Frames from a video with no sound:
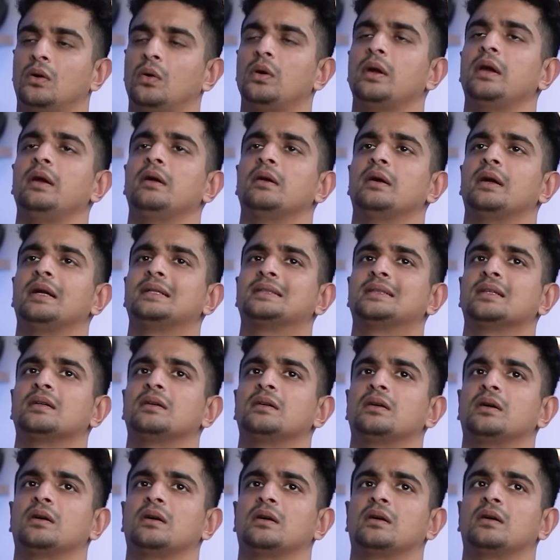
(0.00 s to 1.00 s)
Okay. It's
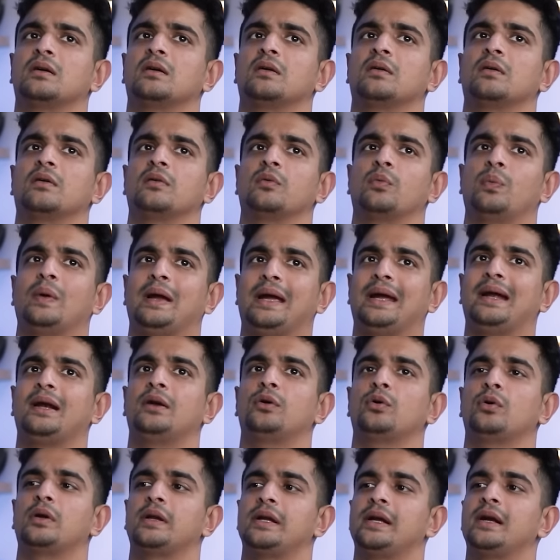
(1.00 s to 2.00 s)
a way
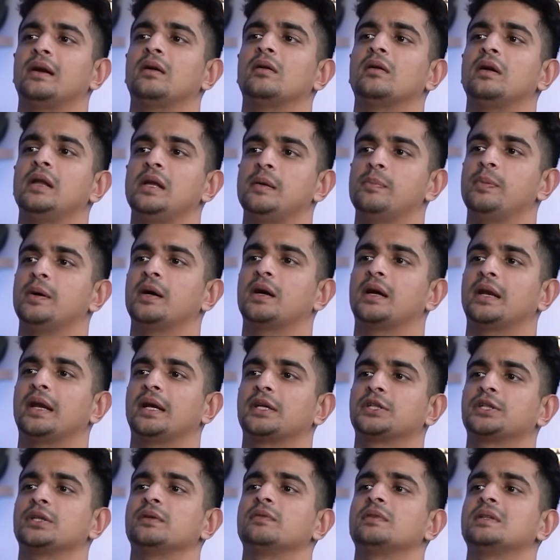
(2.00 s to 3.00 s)
to create a deeper
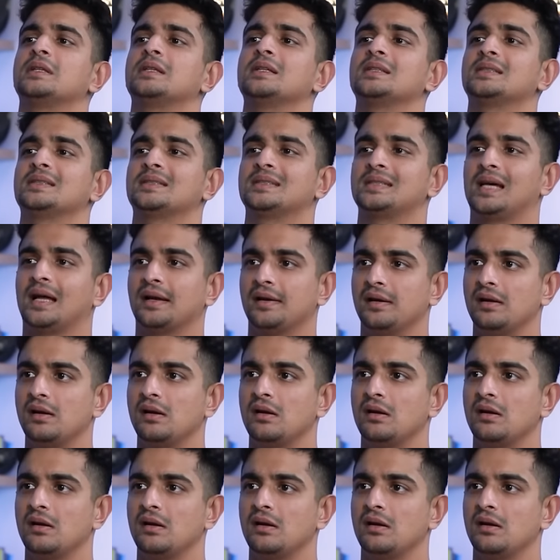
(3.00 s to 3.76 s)
connection with the sun.